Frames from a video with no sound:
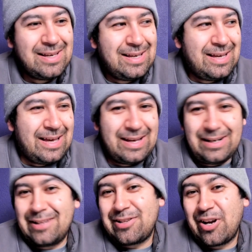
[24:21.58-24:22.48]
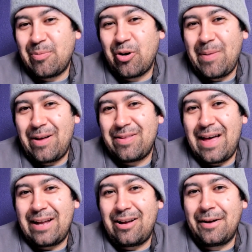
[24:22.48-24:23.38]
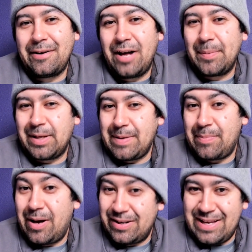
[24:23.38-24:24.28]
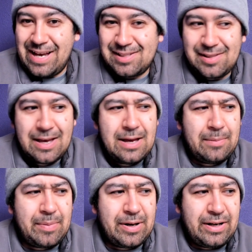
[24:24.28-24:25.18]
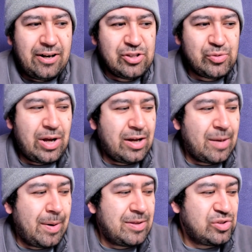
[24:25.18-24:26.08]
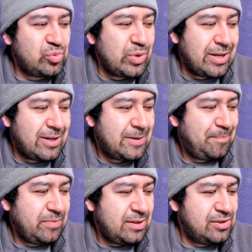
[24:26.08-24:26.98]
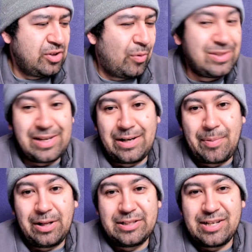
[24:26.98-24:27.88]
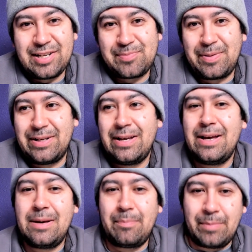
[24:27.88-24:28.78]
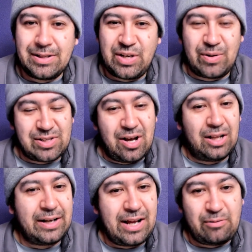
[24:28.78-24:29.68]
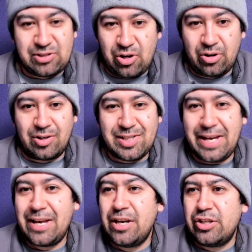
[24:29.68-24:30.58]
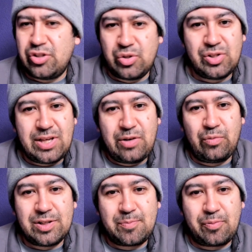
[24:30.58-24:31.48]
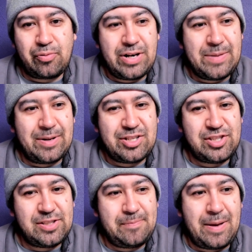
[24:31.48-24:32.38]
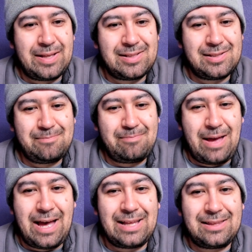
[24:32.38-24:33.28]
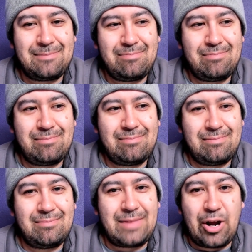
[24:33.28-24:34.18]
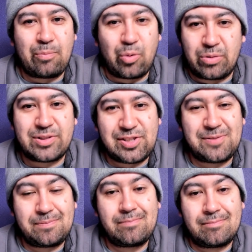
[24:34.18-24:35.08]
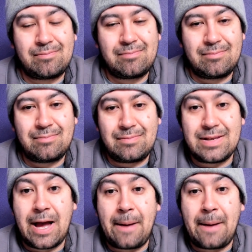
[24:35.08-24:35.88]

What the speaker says: And I'll talk more about that on an upcoming podcast. But here's what we got coming up this week. So once again, apologize, but Monday was a holiday. I was gone all day. Tuesday was pretty much spent at airports. Yeah.